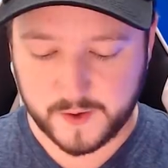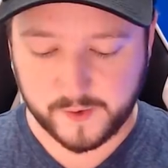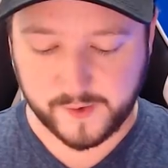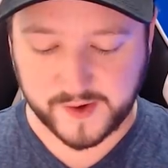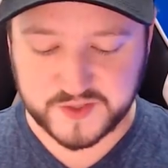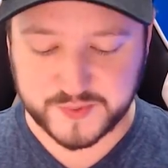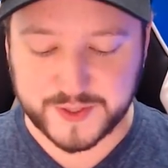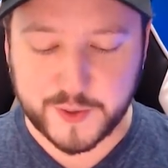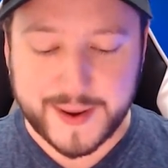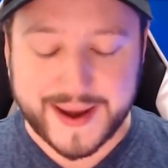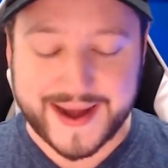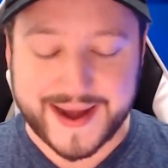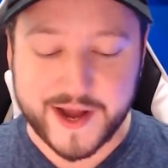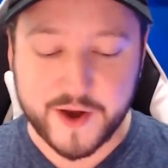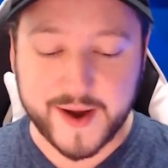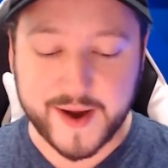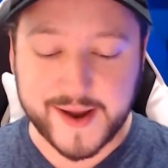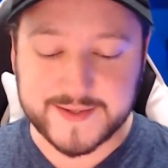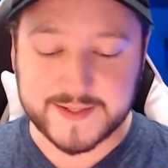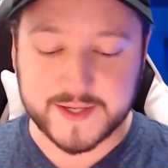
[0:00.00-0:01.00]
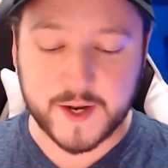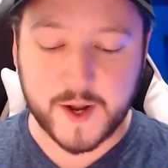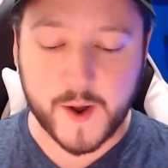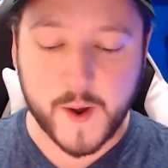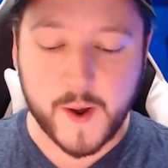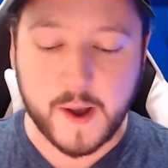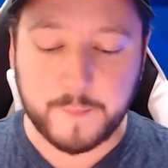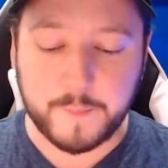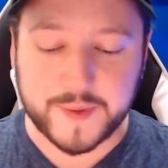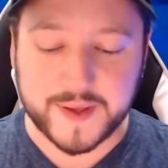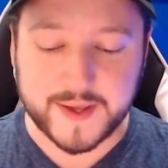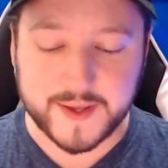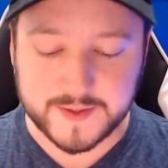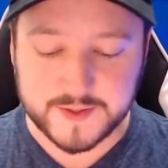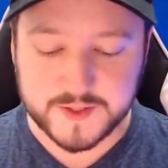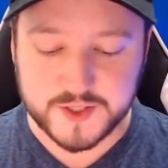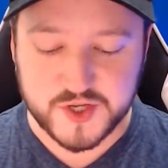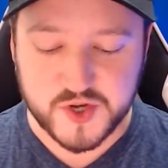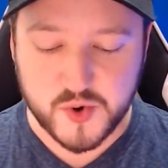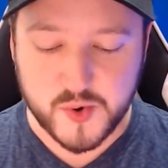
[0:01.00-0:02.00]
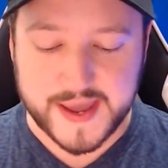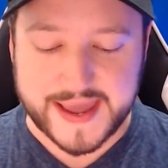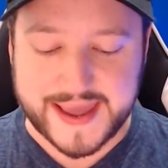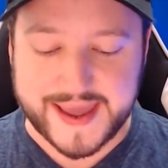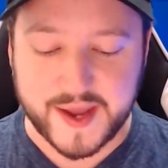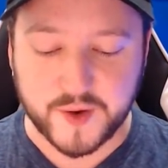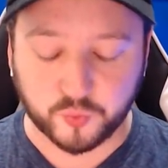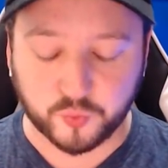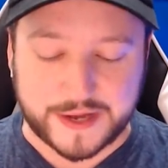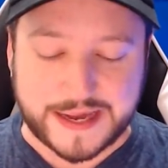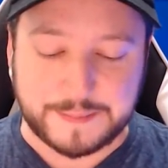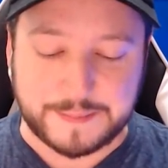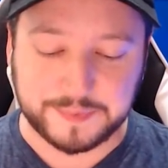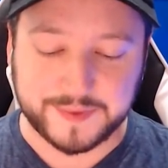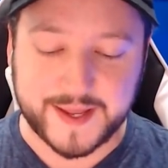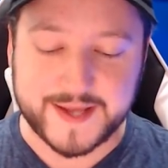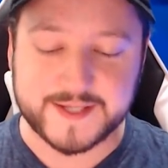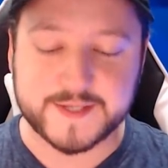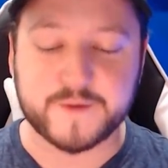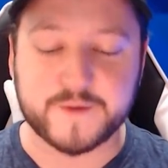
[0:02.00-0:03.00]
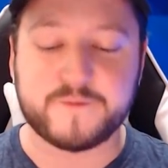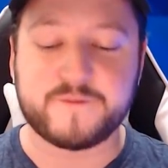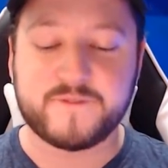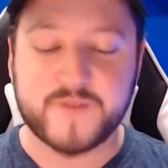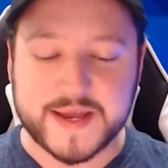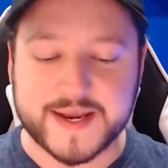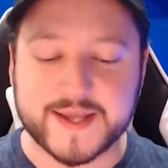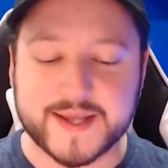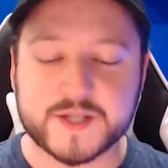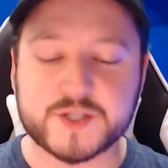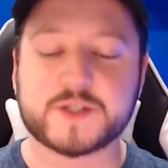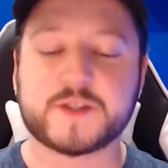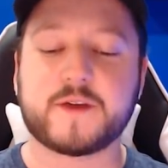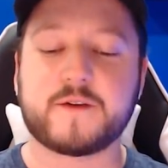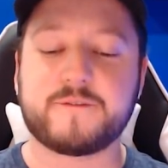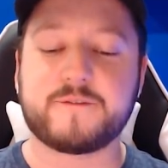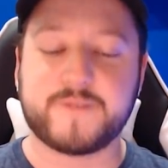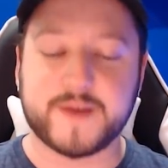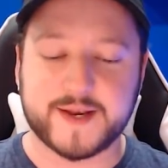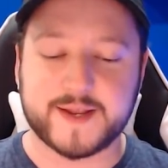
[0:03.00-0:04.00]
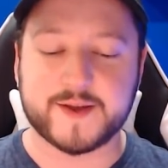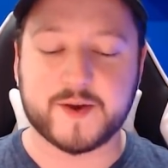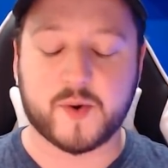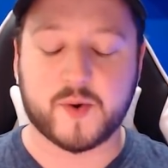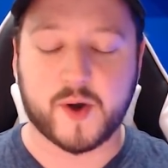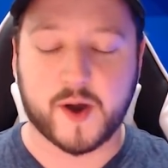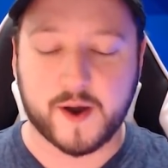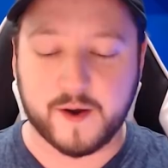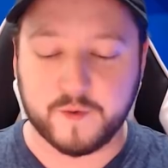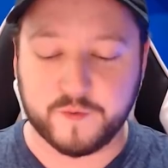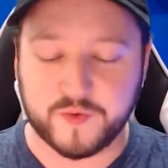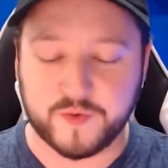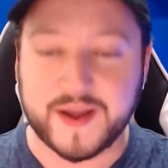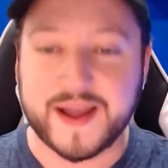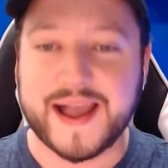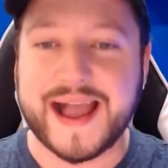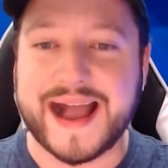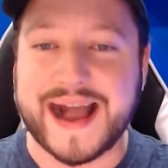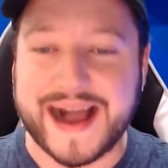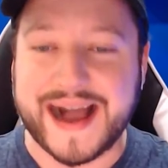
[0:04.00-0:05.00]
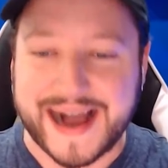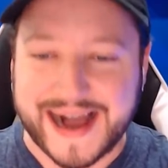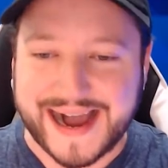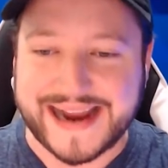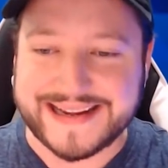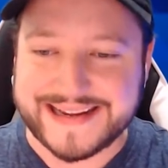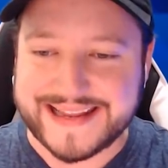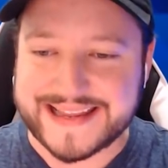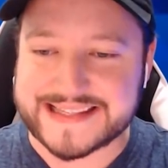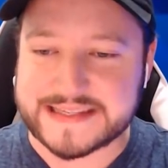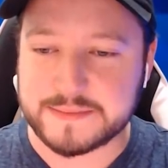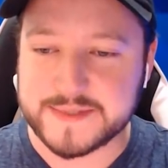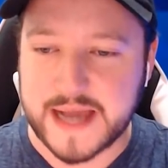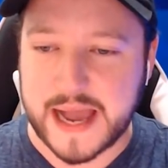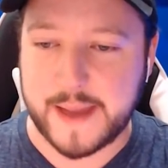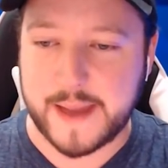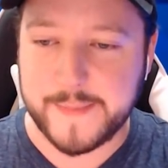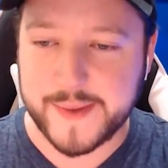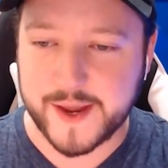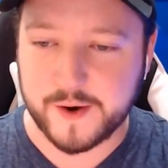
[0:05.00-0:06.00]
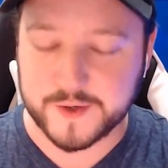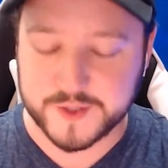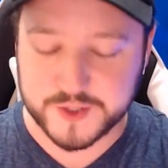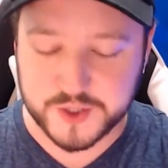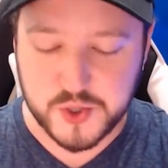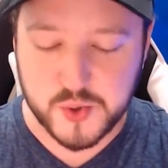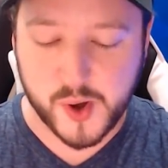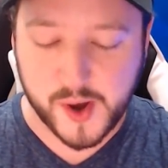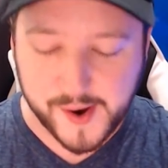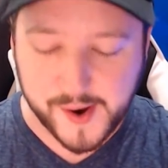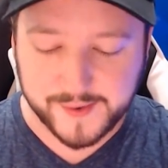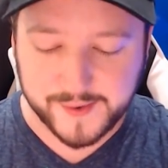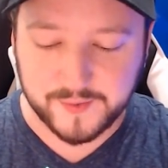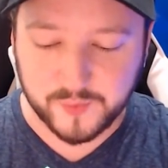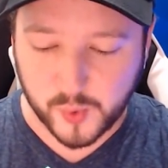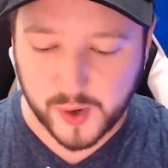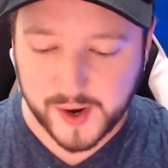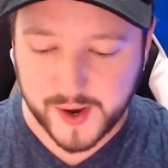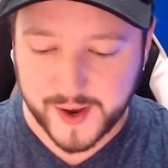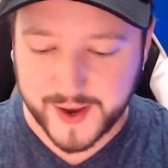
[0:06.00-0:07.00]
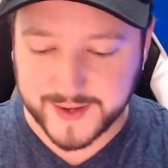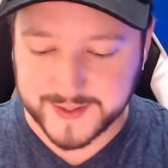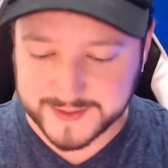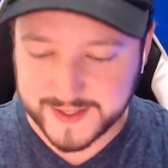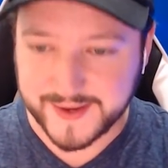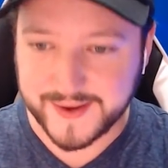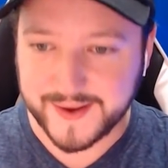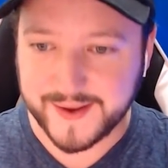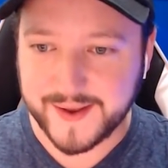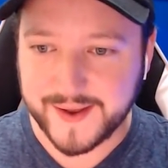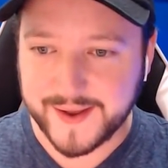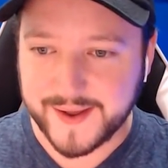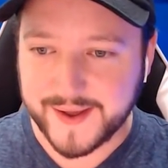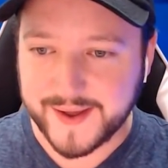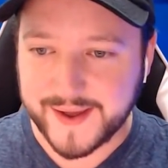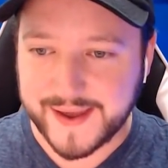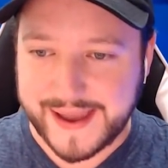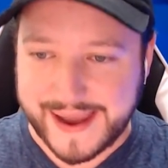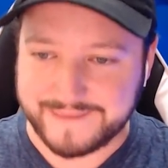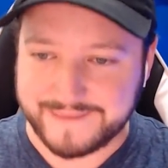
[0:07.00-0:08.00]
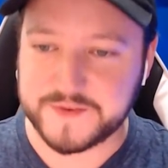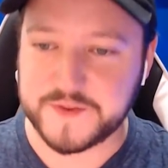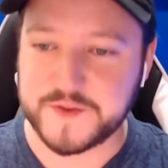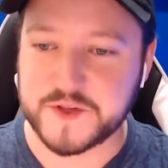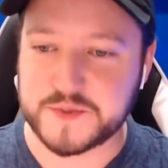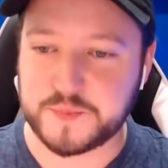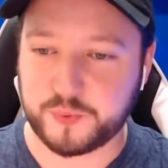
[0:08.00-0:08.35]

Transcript: All right, so we're gonna go ahead here, guys, and hop into a replay to finish the video off. I need some time here to unwind after those